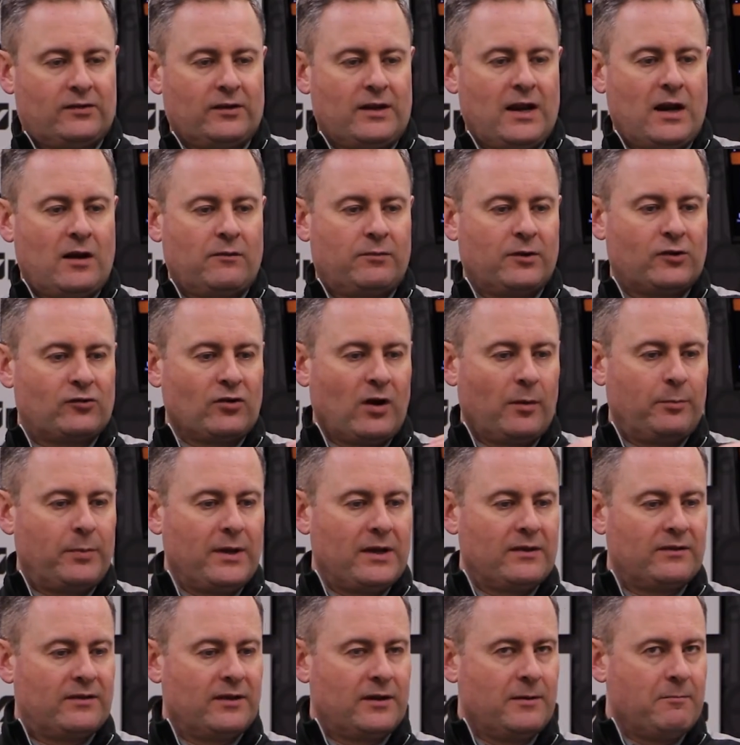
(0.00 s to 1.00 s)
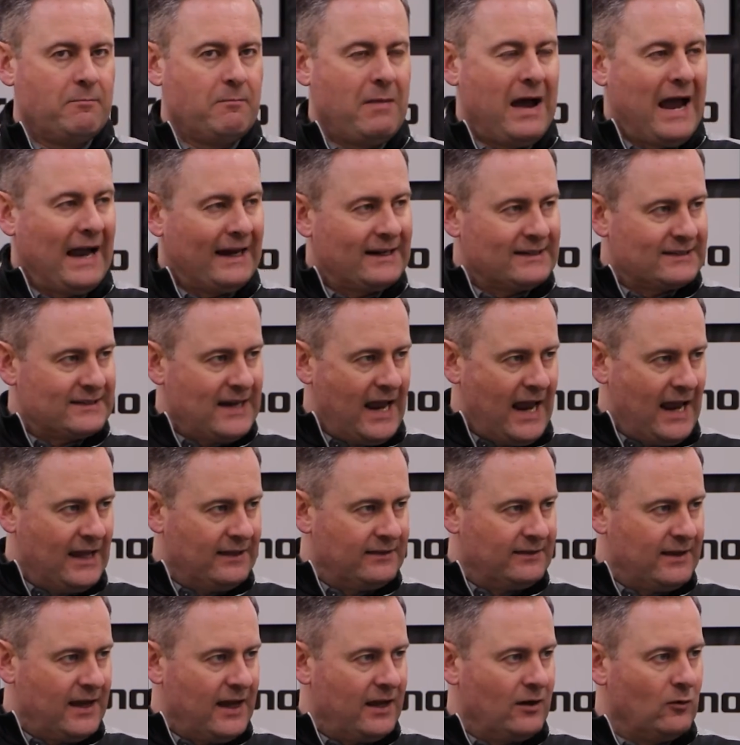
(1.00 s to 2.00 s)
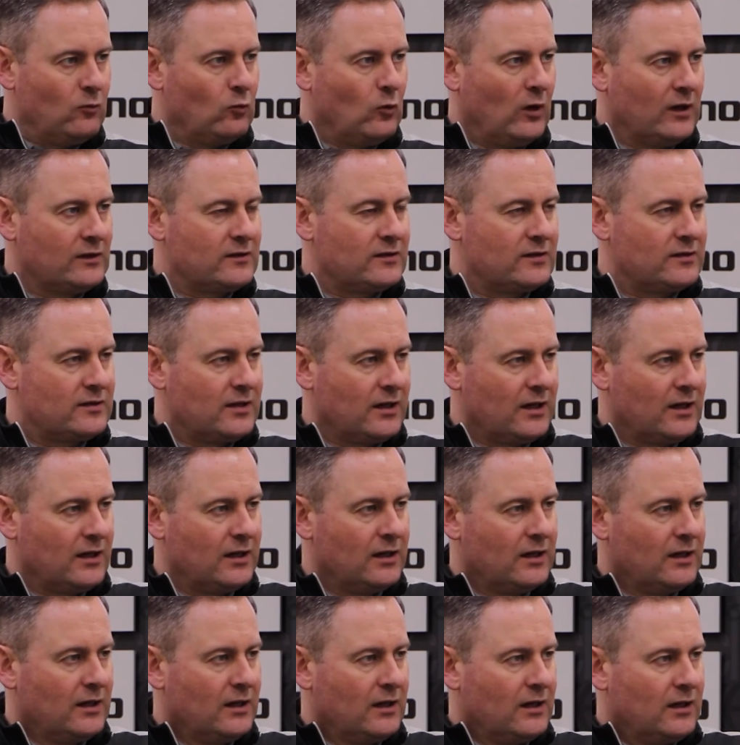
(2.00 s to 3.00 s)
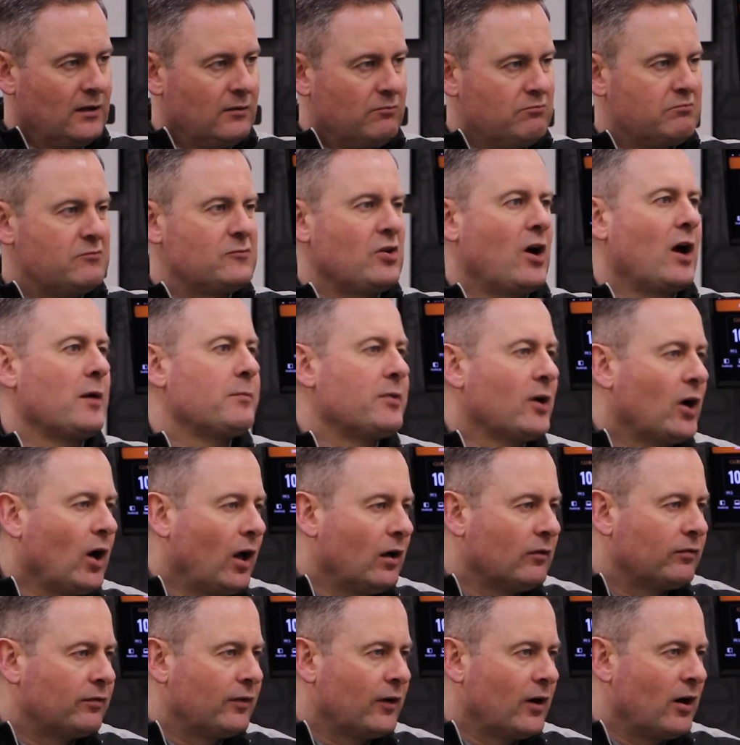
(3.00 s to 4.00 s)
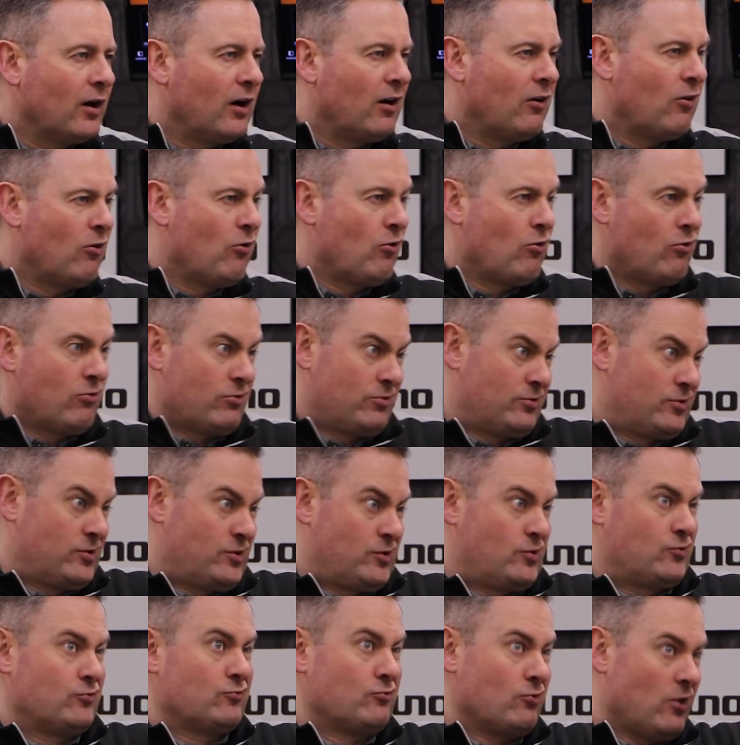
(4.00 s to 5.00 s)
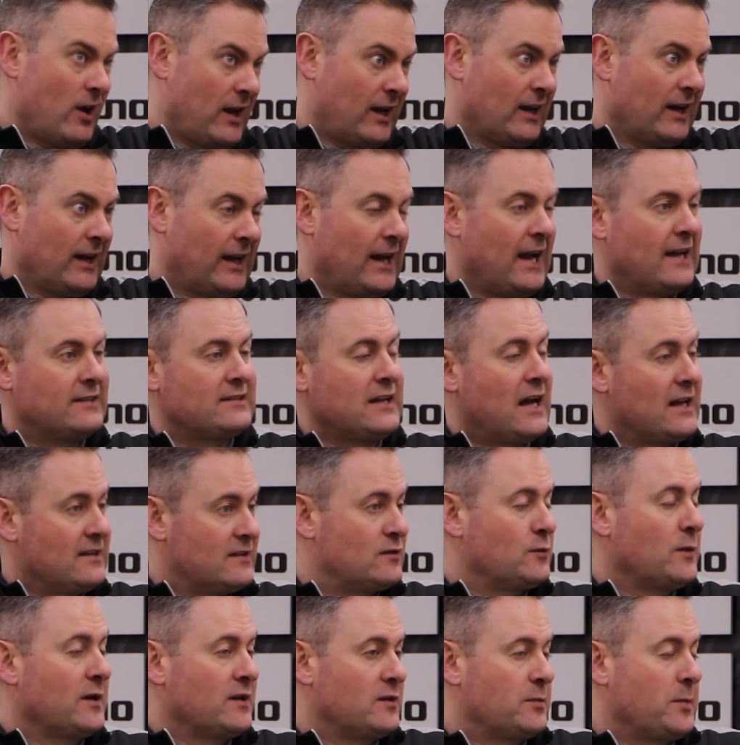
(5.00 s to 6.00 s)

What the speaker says: So then if we drop into the max head then, what's the type of golfer or strike, I guess, and swing